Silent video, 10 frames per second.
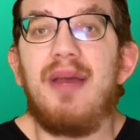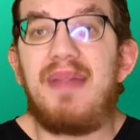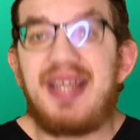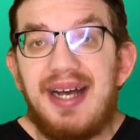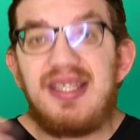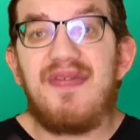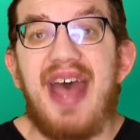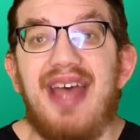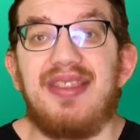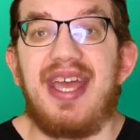Because of
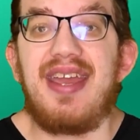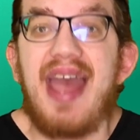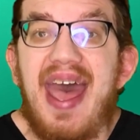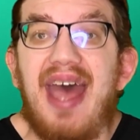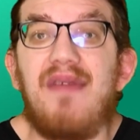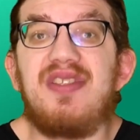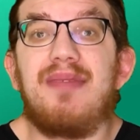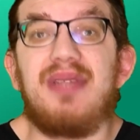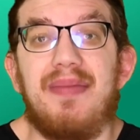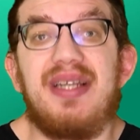that, they have
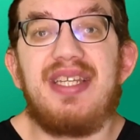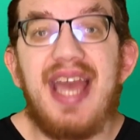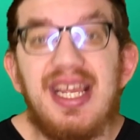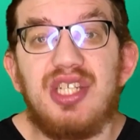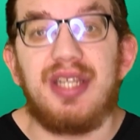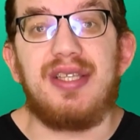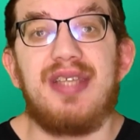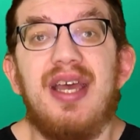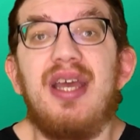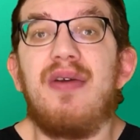some limitations.
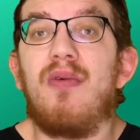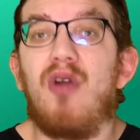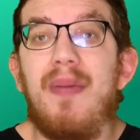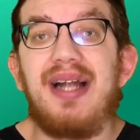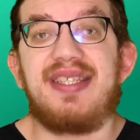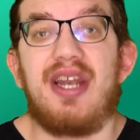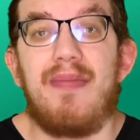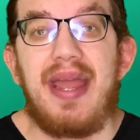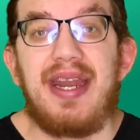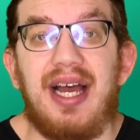Robots that are
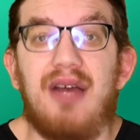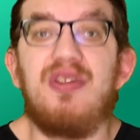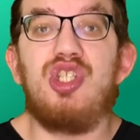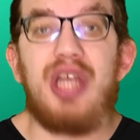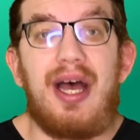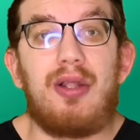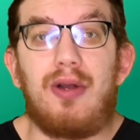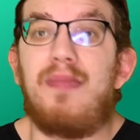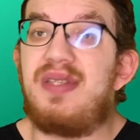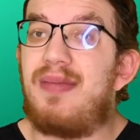made of gel
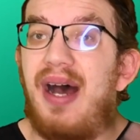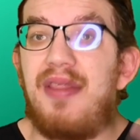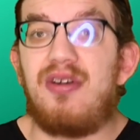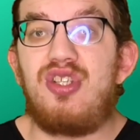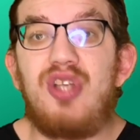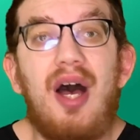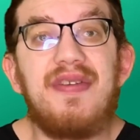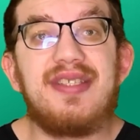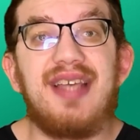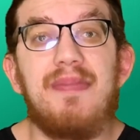or some other soft
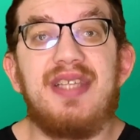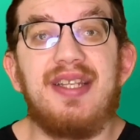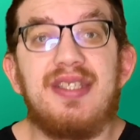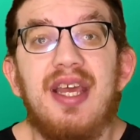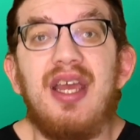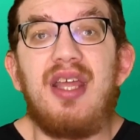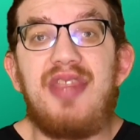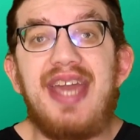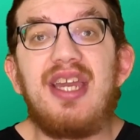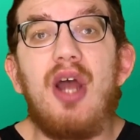substance,
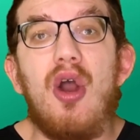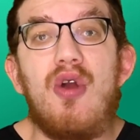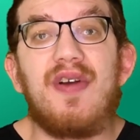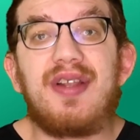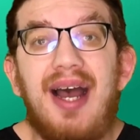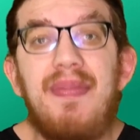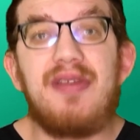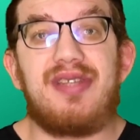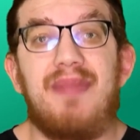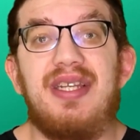they can overcome
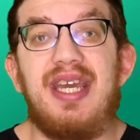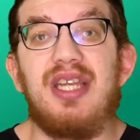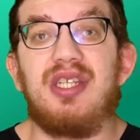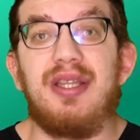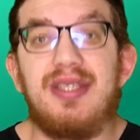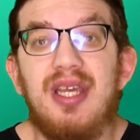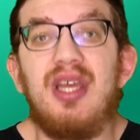those limitations.